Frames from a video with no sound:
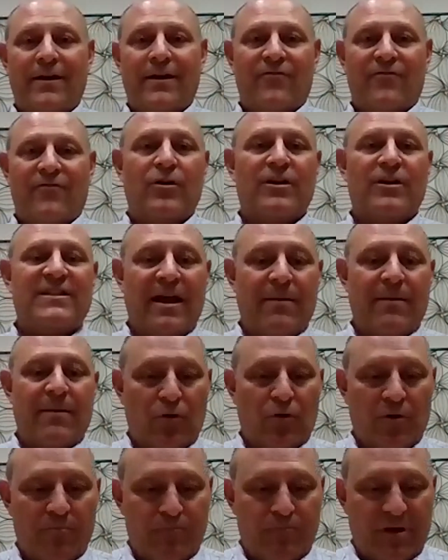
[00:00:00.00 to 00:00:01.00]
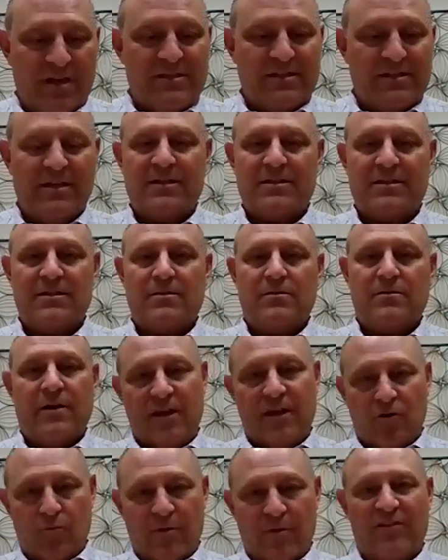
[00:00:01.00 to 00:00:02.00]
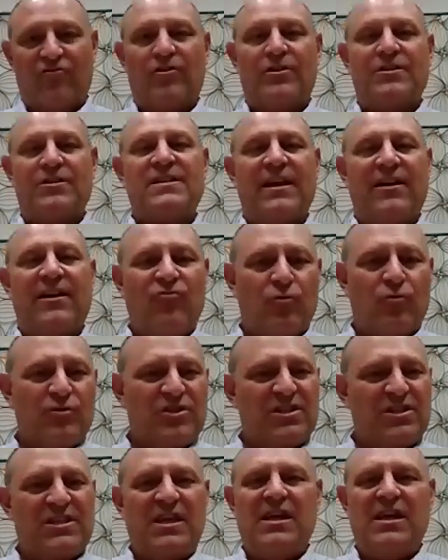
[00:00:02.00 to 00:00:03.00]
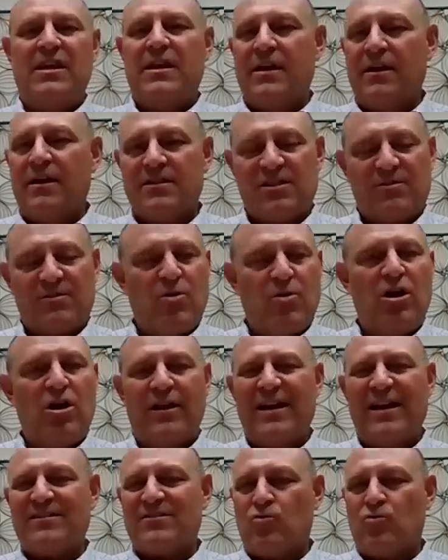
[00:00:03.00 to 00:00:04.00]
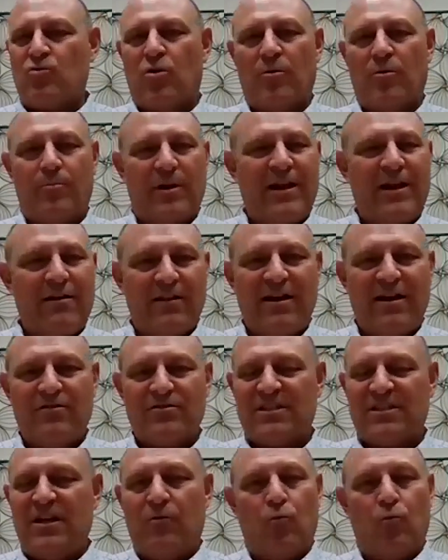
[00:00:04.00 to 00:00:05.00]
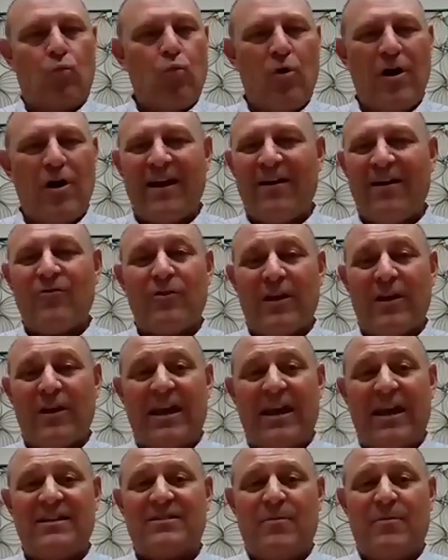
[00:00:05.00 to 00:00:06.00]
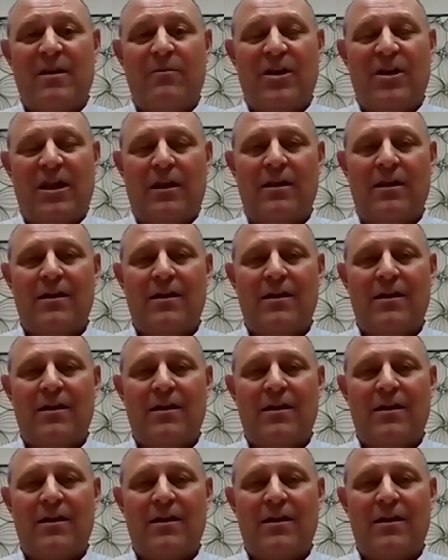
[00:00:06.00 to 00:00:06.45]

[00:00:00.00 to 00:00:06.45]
For example, a business, like you mentioned, a Schedule C, a small S Corp, an LLC, whatever the case may be.